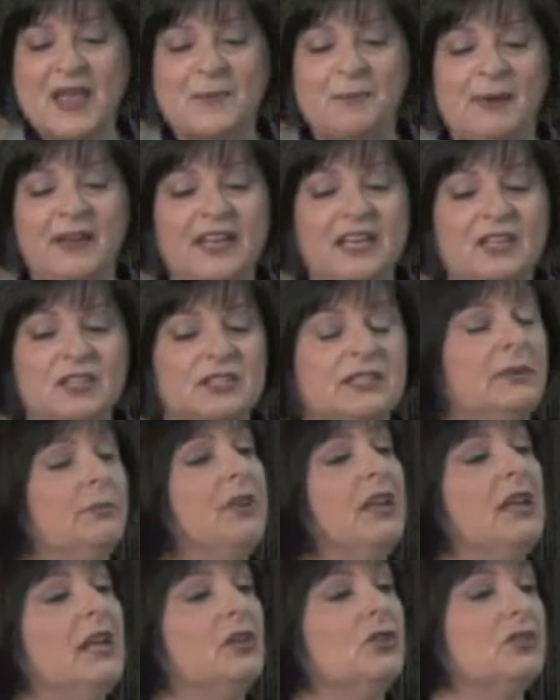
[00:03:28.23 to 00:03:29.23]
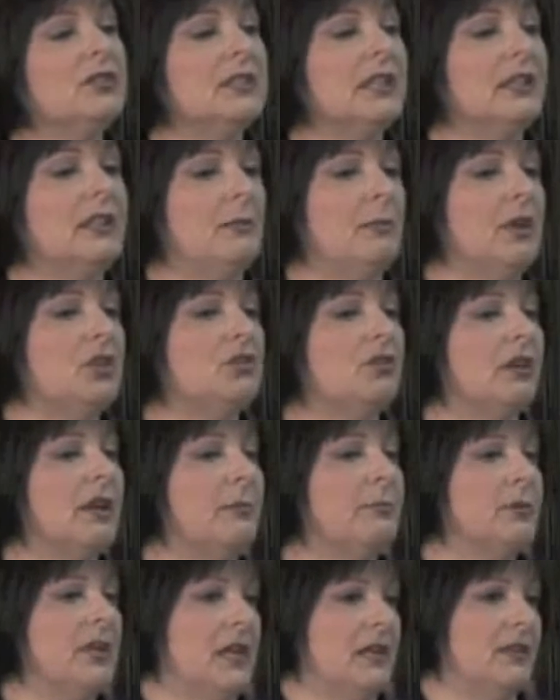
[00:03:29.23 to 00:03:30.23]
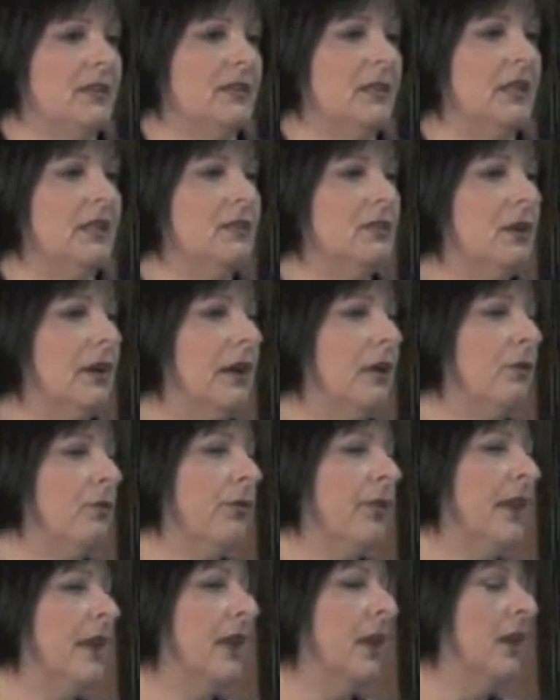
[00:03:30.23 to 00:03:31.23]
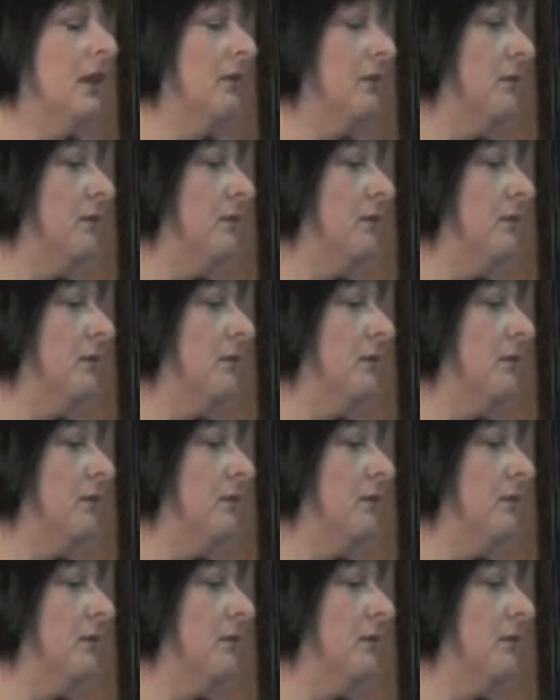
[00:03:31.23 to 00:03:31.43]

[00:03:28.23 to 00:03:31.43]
But here's something interesting that Measured Up does that I don't think any